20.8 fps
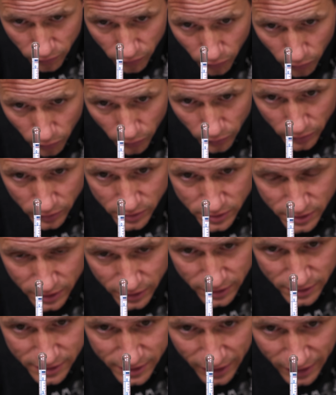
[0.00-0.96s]
Four,
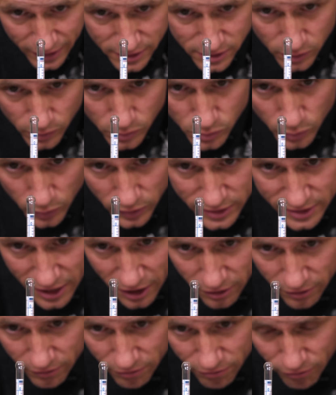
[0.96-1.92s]
six, yeah, so we're
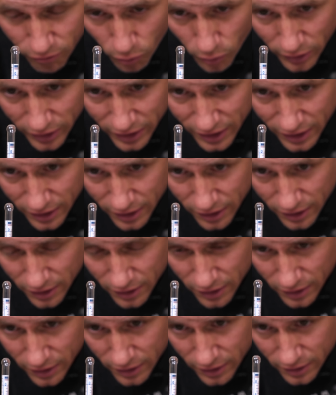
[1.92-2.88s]

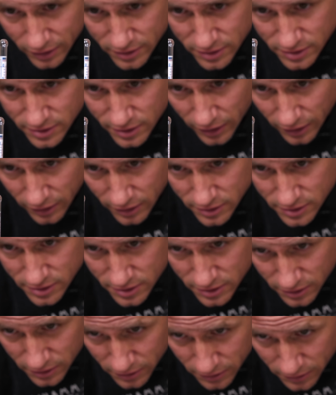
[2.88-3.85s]

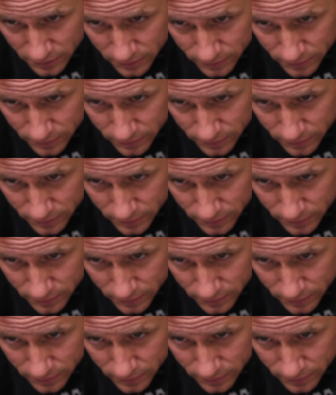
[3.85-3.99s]
1046.